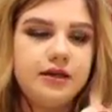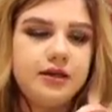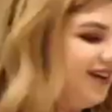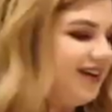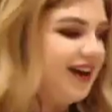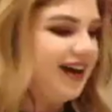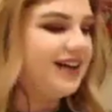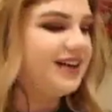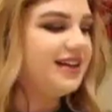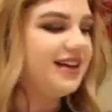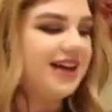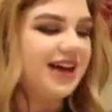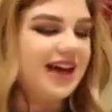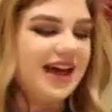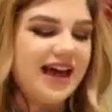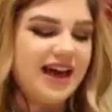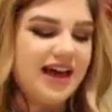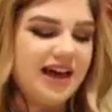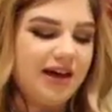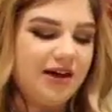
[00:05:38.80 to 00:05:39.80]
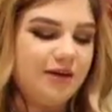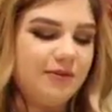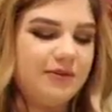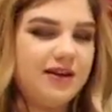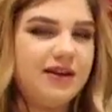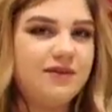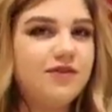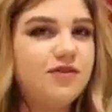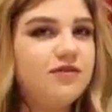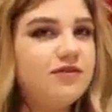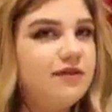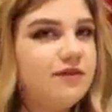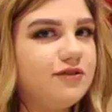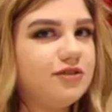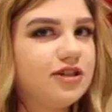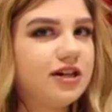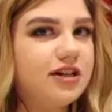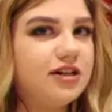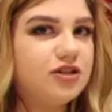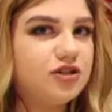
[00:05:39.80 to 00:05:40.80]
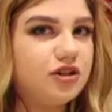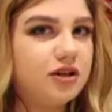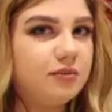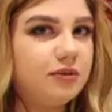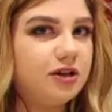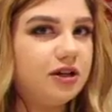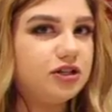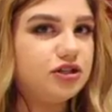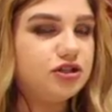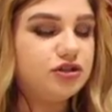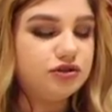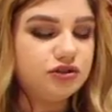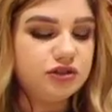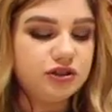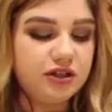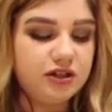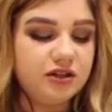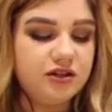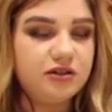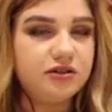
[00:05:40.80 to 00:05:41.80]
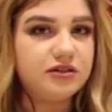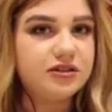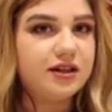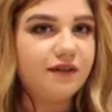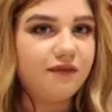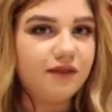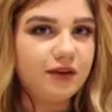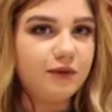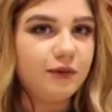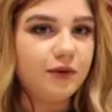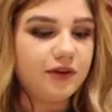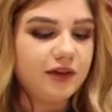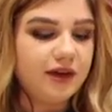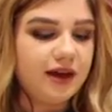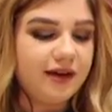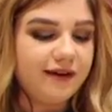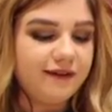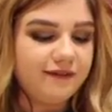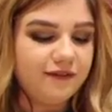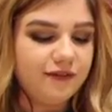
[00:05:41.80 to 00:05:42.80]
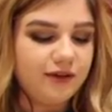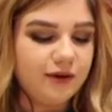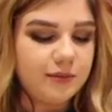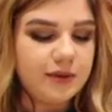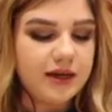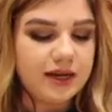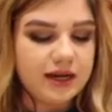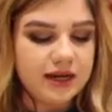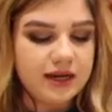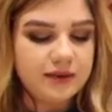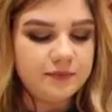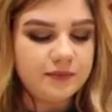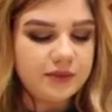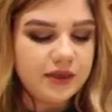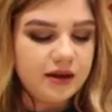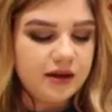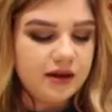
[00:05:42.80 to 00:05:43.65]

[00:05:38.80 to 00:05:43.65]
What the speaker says: Okay, if you've never tried a Tarte blush, you should. They're definitely worth every penny.